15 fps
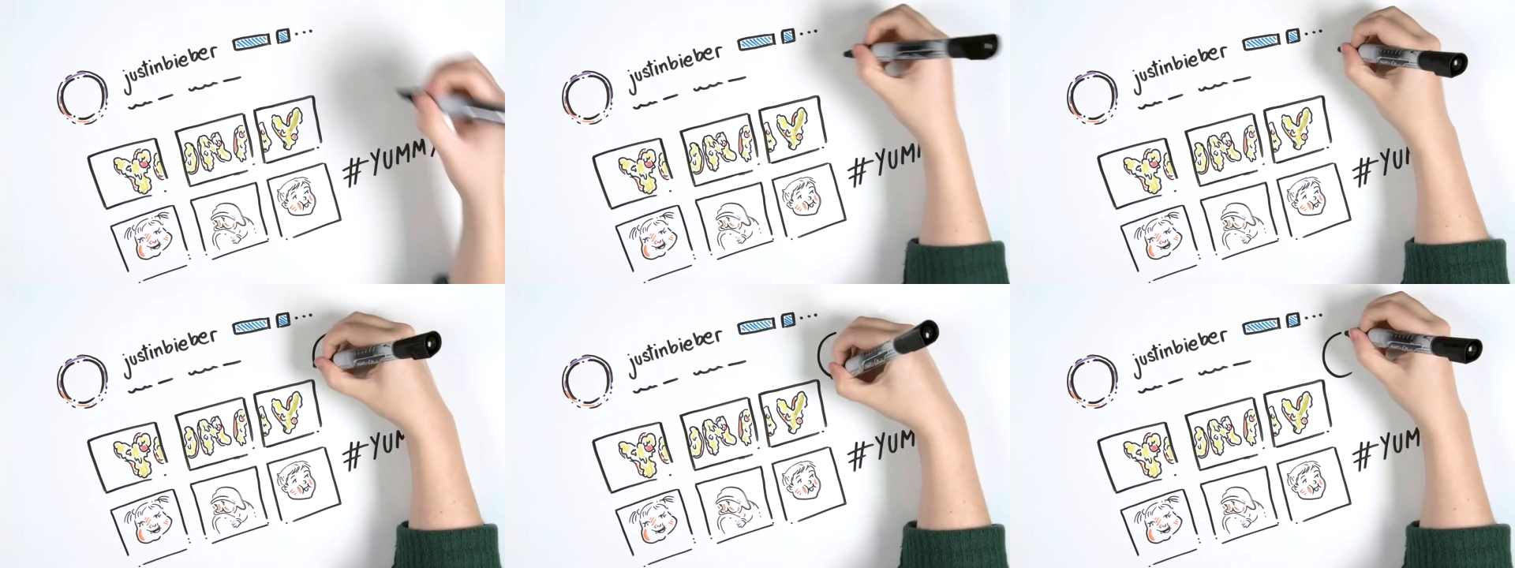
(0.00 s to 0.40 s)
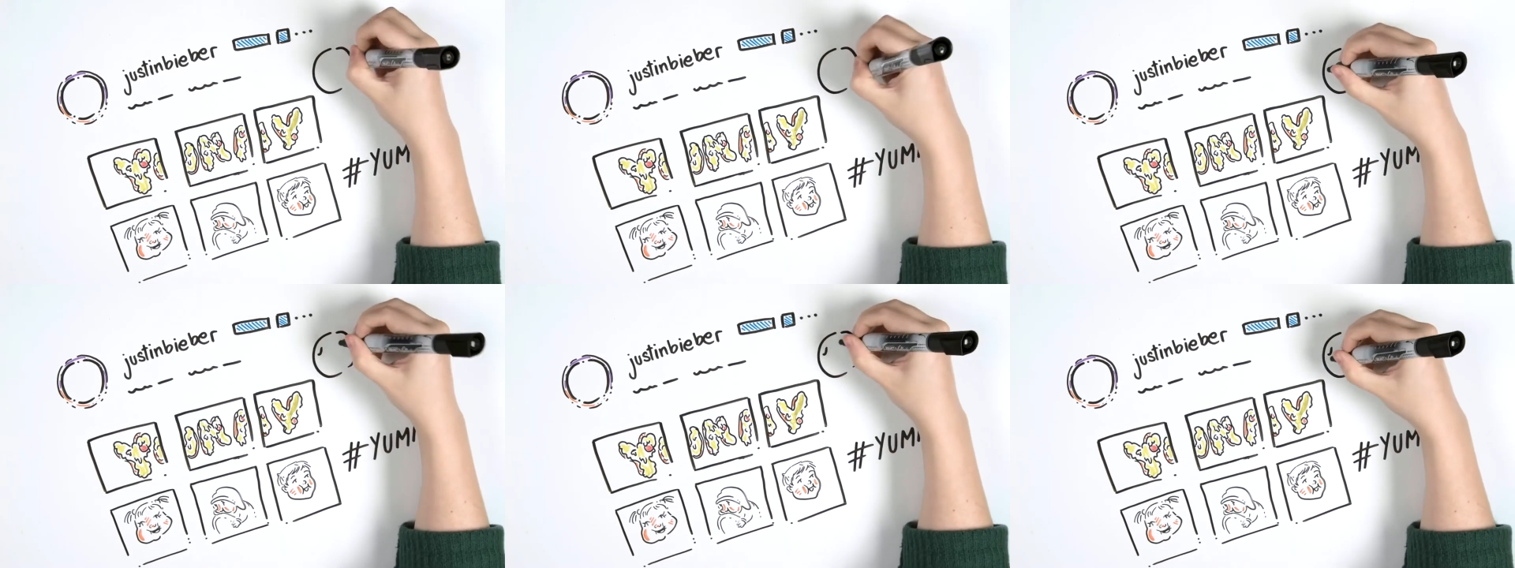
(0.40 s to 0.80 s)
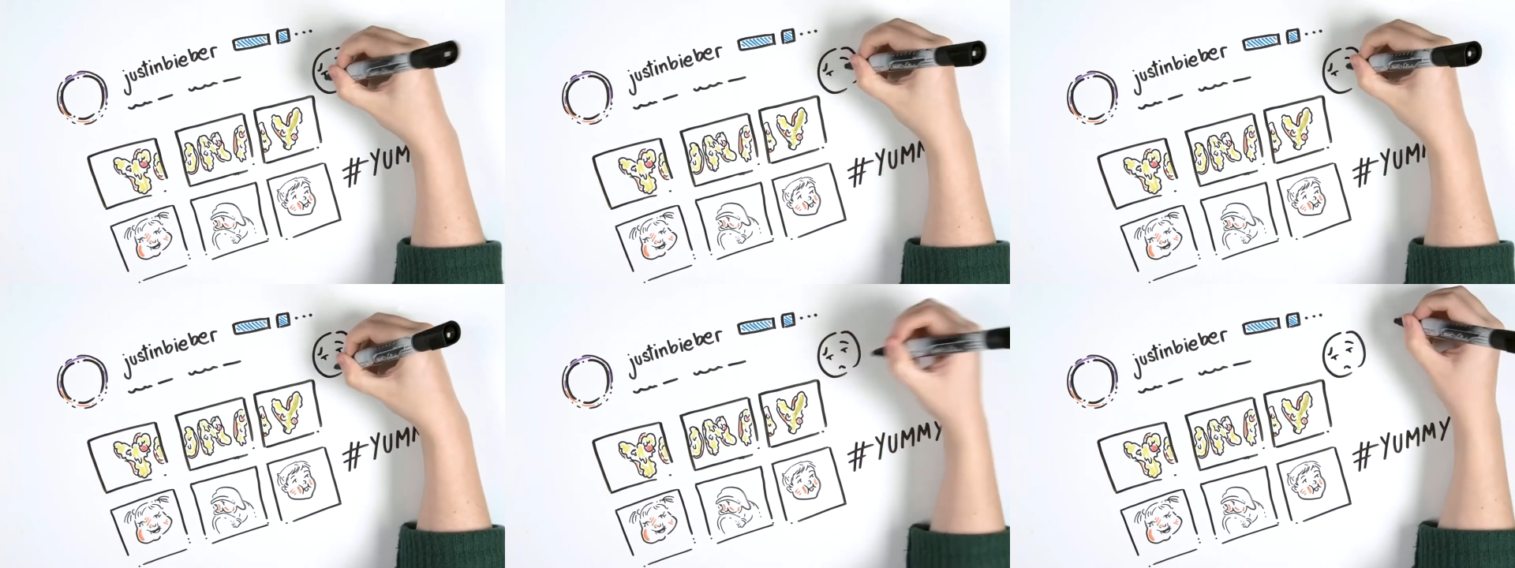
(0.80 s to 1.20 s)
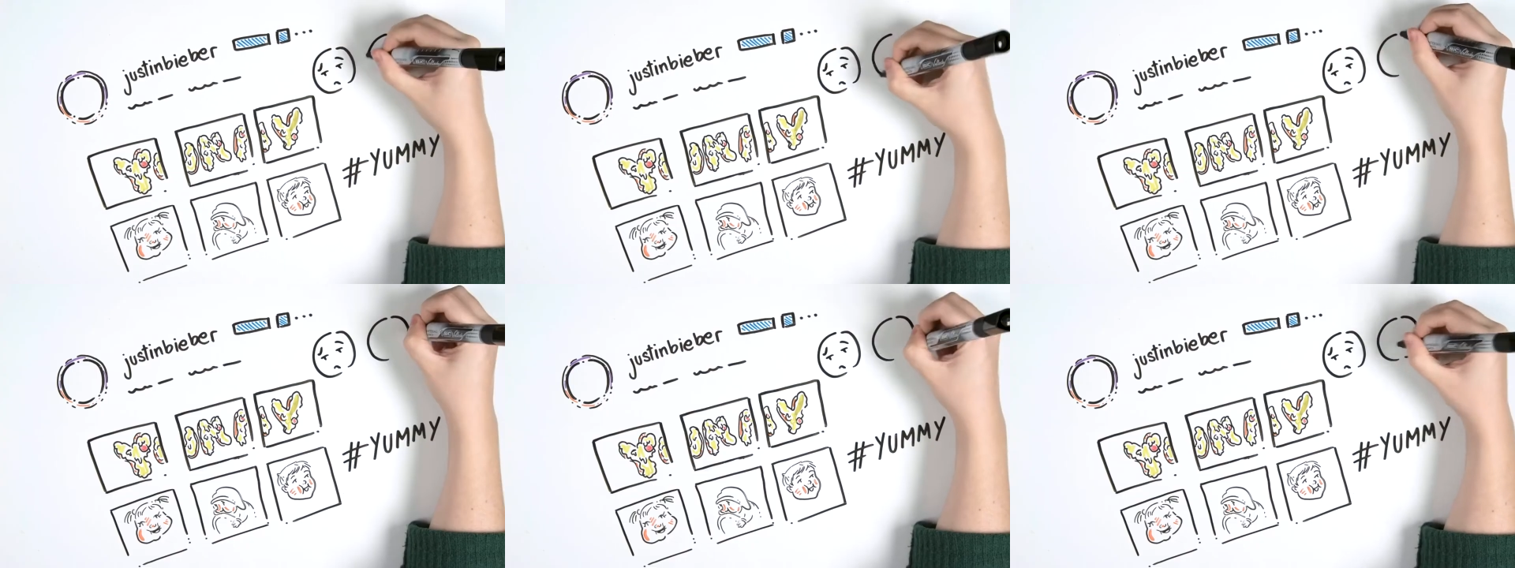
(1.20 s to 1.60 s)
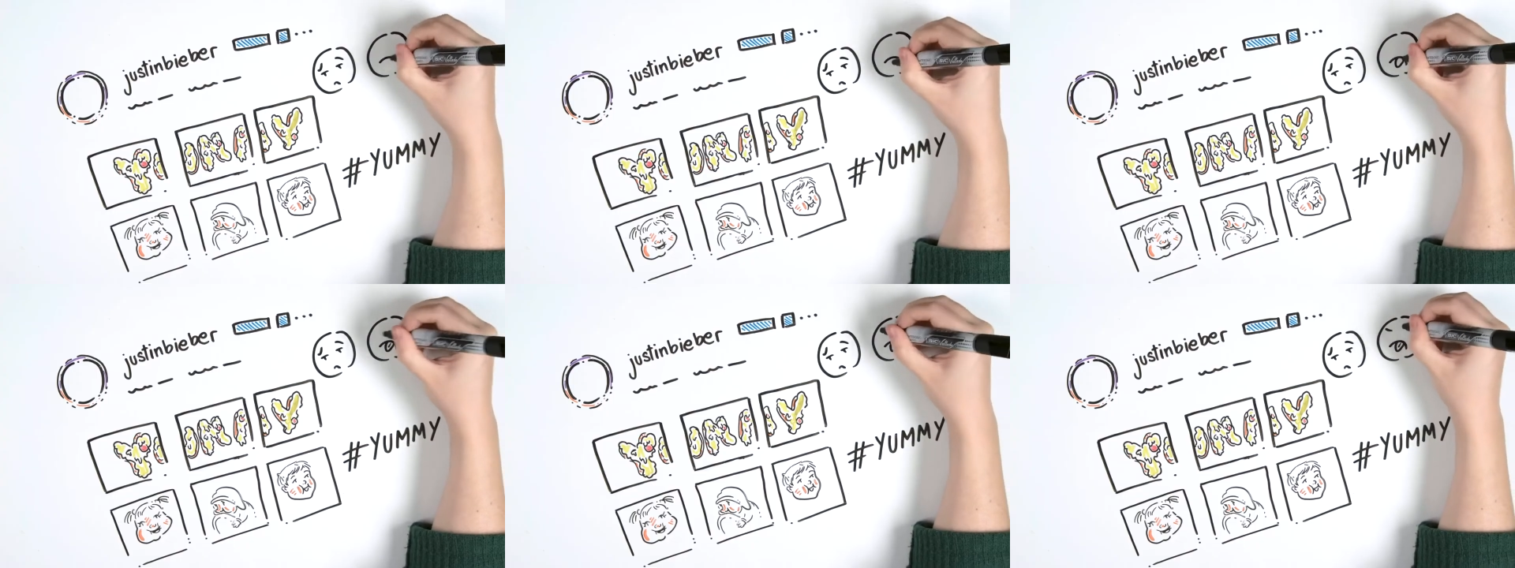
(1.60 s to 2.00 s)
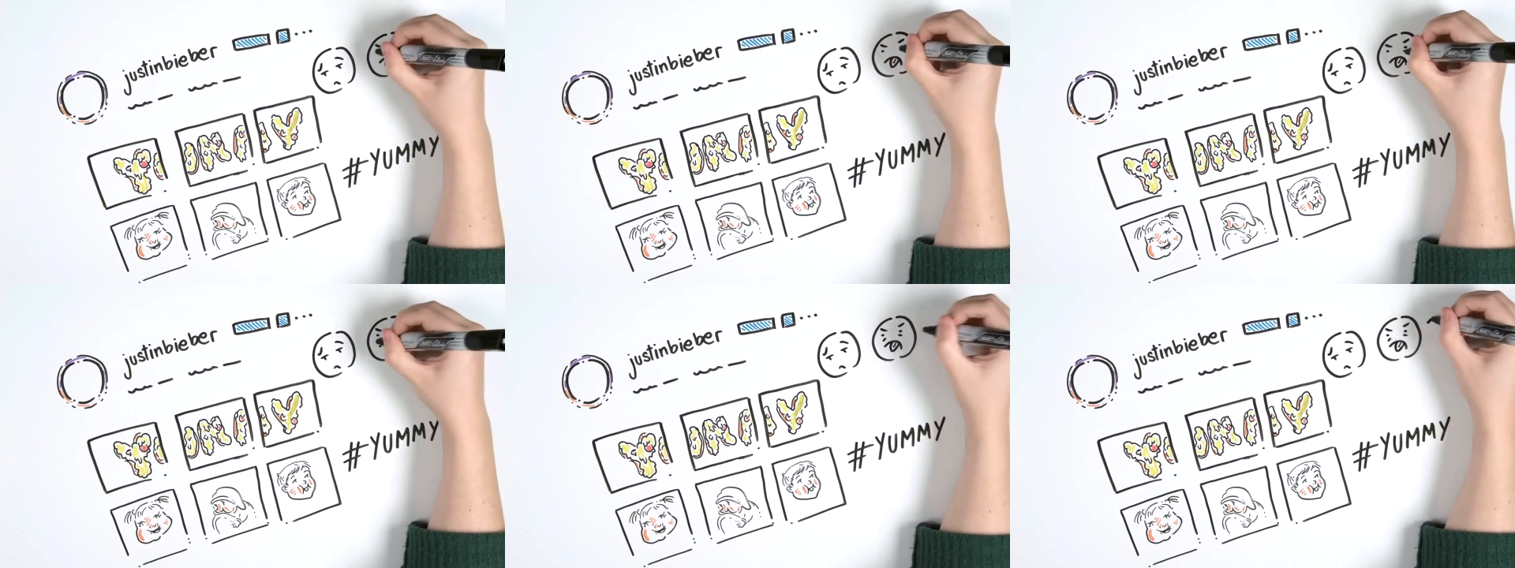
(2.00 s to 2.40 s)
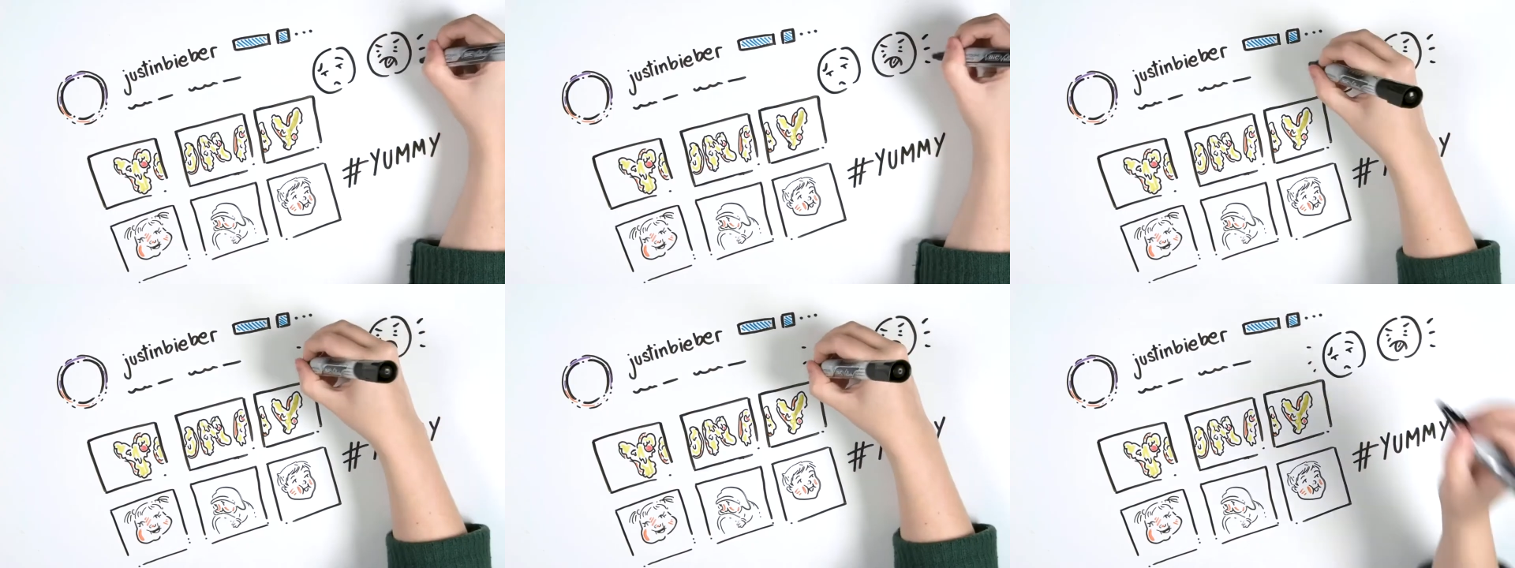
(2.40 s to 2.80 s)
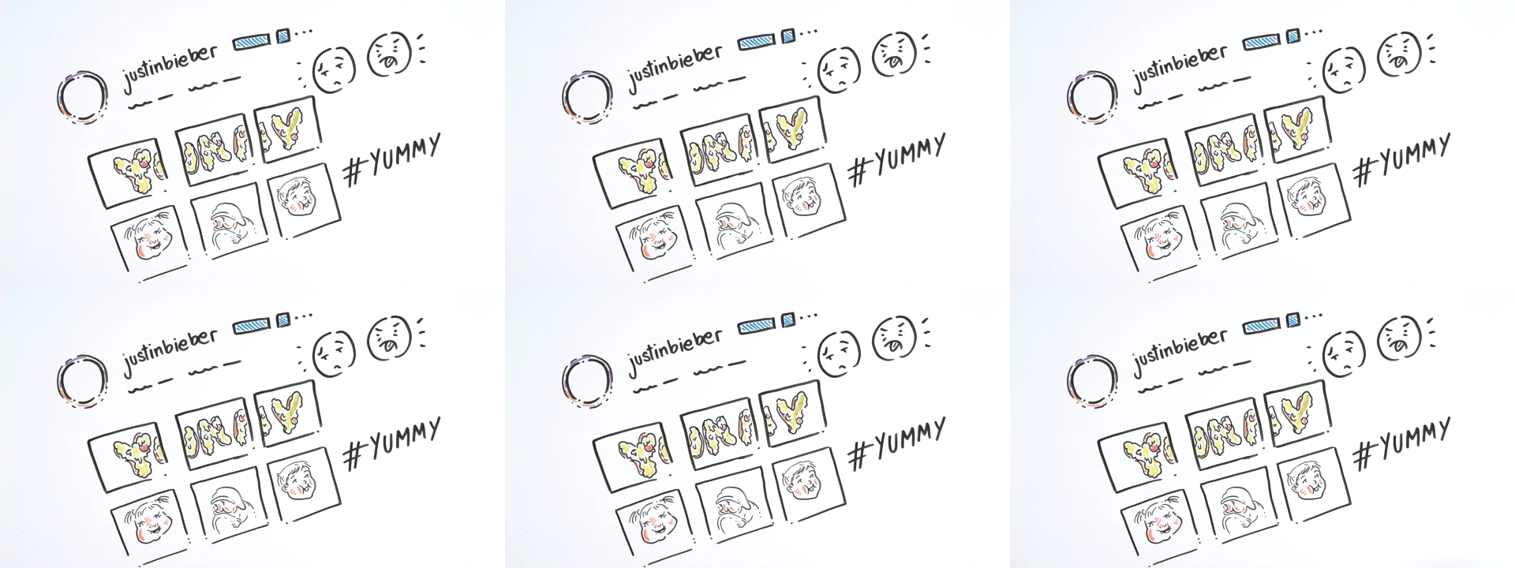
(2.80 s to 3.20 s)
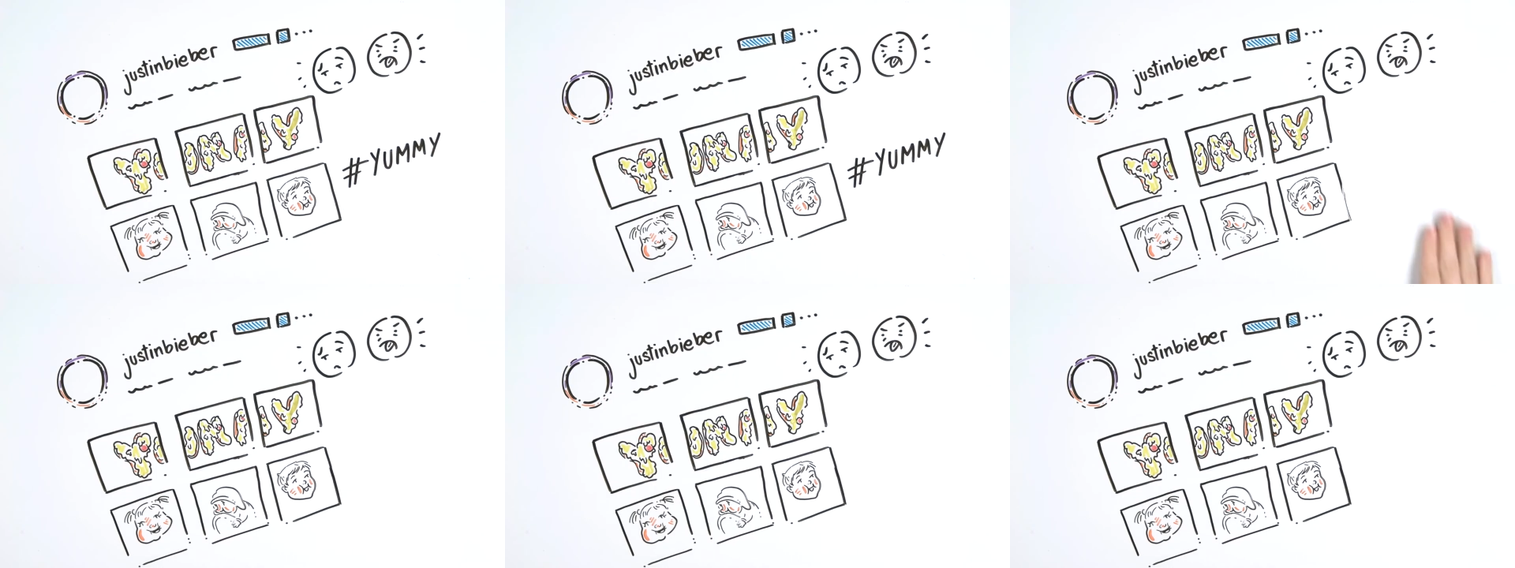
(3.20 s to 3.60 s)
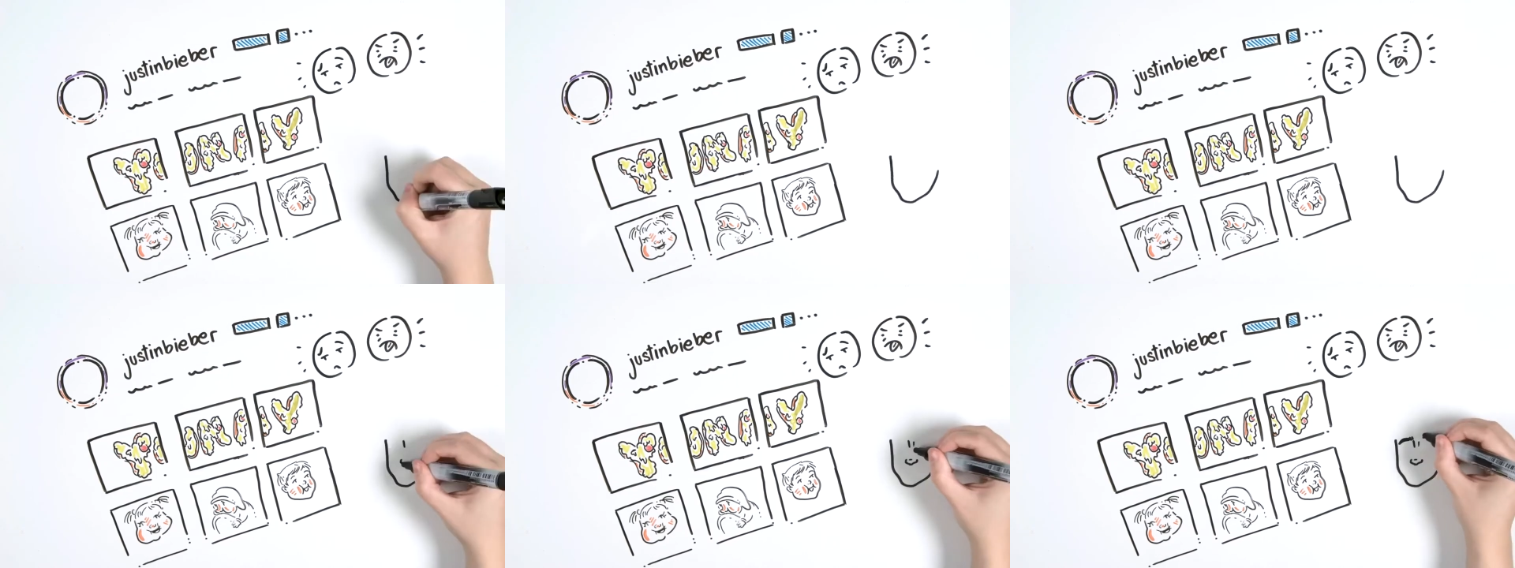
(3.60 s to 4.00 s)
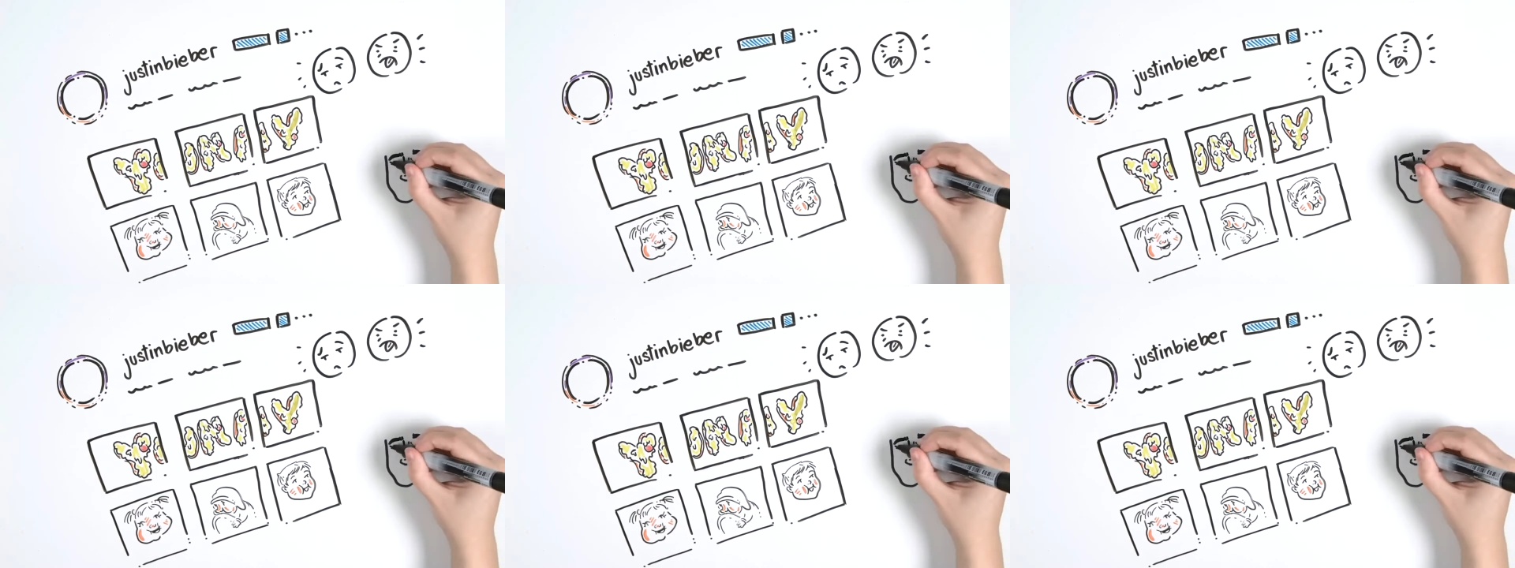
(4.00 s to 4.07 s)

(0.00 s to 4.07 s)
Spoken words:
Nobody's mouth can be seen.